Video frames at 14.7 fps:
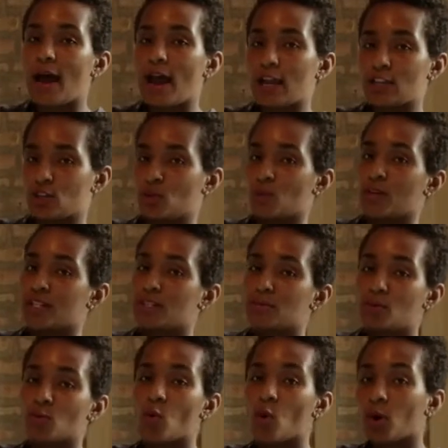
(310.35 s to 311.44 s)
I just wanted to
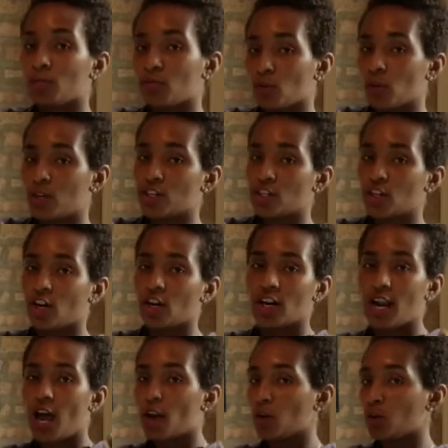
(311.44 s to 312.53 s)
be warm for winter,
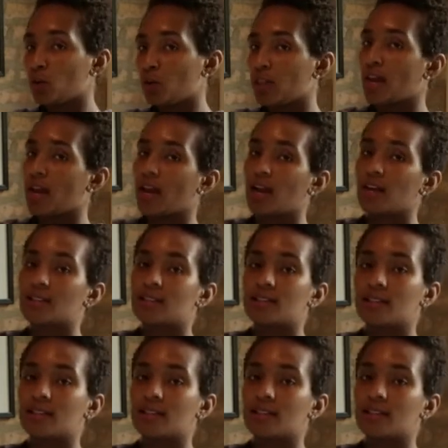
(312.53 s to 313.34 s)
and I knew that